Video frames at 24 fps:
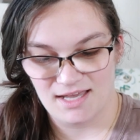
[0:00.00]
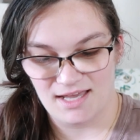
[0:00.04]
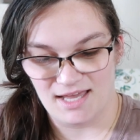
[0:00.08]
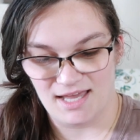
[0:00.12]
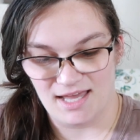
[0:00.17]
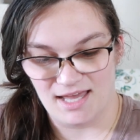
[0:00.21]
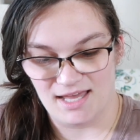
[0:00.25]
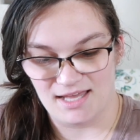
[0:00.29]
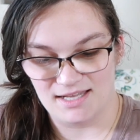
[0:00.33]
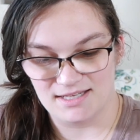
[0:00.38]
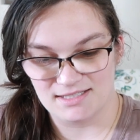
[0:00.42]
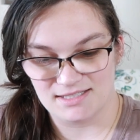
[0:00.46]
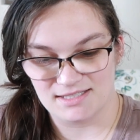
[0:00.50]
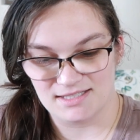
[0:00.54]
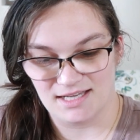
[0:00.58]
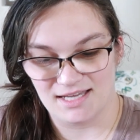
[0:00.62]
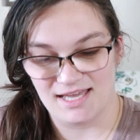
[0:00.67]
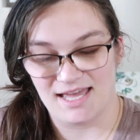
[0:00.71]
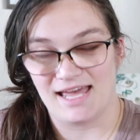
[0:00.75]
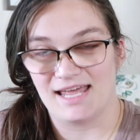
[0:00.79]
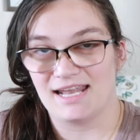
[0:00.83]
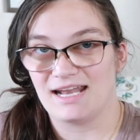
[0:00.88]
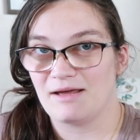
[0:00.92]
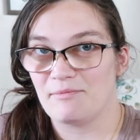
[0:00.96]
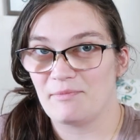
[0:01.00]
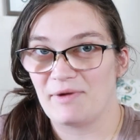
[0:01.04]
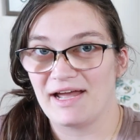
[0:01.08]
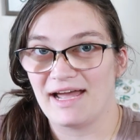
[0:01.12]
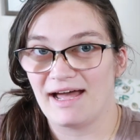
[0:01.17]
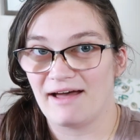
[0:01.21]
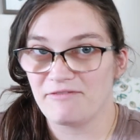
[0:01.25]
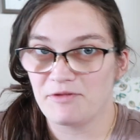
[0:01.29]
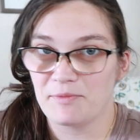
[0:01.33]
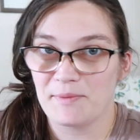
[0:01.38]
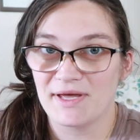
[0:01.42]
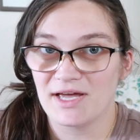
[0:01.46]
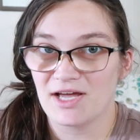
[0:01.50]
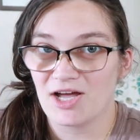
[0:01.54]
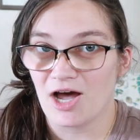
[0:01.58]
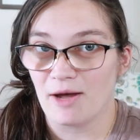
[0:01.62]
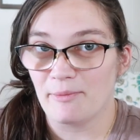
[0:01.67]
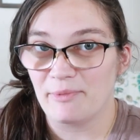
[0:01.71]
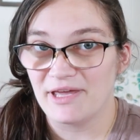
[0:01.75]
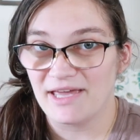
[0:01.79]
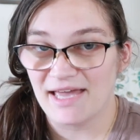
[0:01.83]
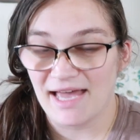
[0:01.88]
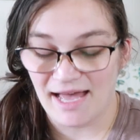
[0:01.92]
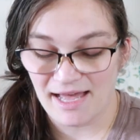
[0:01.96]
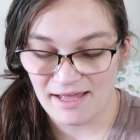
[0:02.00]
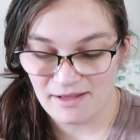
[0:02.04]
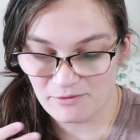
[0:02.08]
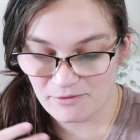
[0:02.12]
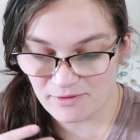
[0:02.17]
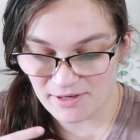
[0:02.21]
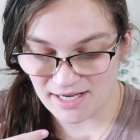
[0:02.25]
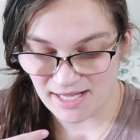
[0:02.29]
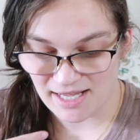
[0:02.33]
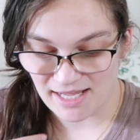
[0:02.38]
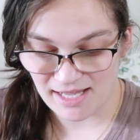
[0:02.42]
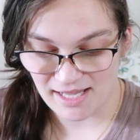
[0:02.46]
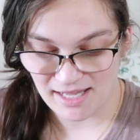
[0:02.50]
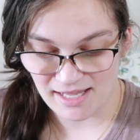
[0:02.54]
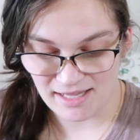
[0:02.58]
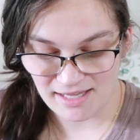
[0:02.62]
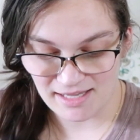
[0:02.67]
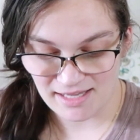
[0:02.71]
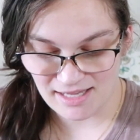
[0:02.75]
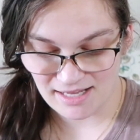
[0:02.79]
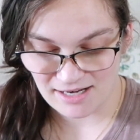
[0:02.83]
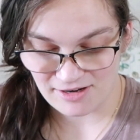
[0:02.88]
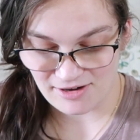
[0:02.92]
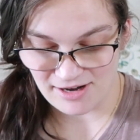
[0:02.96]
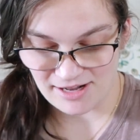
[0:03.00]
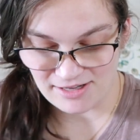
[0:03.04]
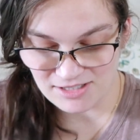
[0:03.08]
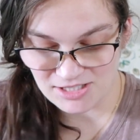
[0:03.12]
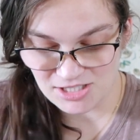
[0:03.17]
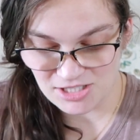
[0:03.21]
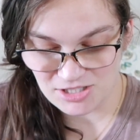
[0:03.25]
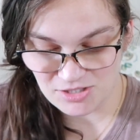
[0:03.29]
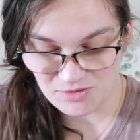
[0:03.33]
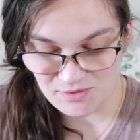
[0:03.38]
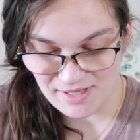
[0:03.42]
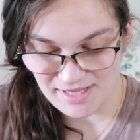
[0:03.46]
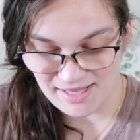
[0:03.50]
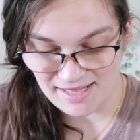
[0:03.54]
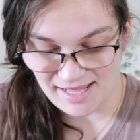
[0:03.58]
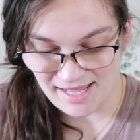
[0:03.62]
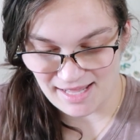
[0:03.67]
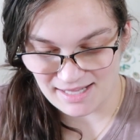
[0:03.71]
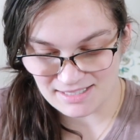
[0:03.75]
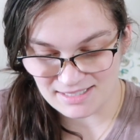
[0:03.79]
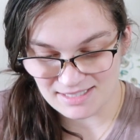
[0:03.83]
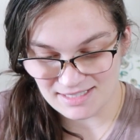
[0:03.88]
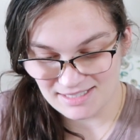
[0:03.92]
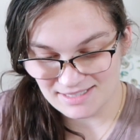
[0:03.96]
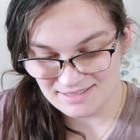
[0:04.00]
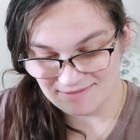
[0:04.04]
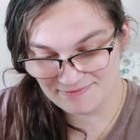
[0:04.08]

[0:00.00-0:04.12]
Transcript: And again, I might have to be a copycat when I get around to doing that.